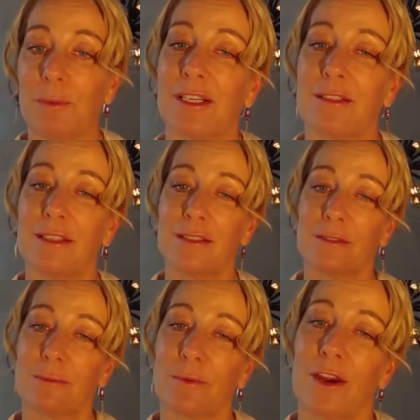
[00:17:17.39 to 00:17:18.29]
because this
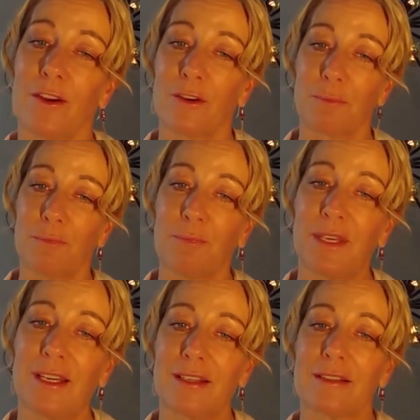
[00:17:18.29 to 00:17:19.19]
is where your
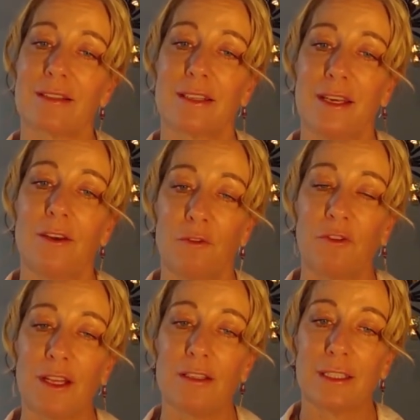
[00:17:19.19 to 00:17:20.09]
biggest
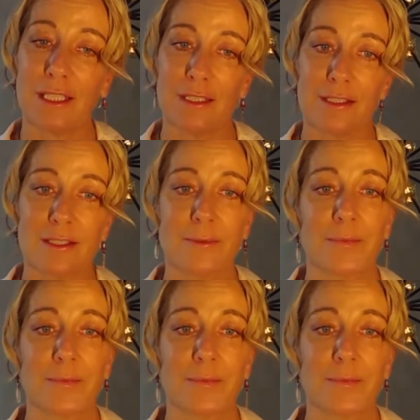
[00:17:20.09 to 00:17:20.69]
field is.